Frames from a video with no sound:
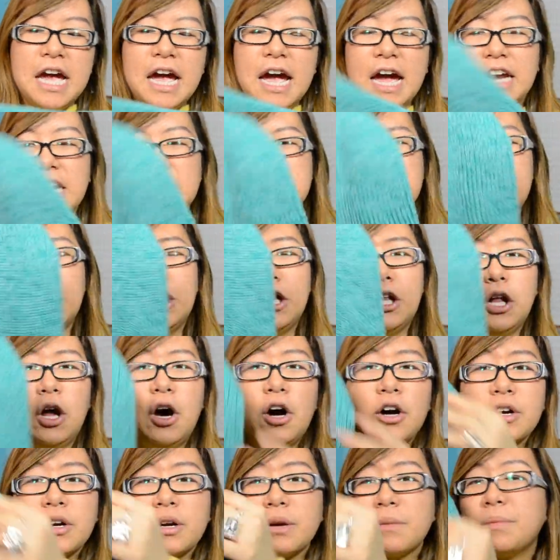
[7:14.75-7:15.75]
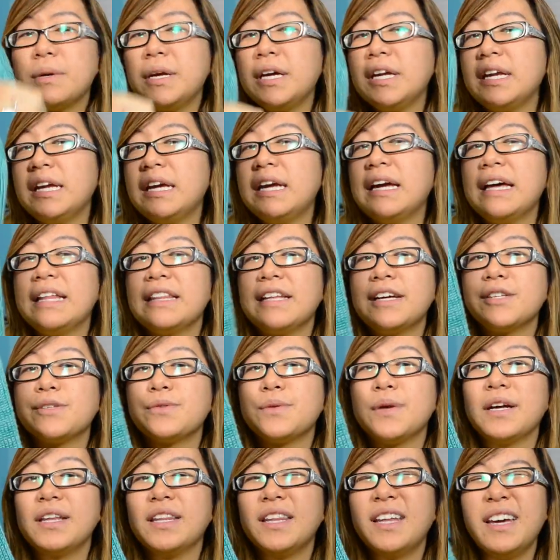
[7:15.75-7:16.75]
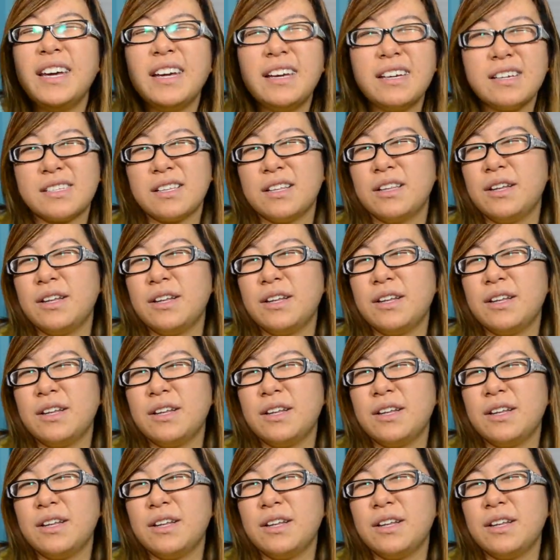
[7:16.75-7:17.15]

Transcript: and it's a longer beanie and that's what I like because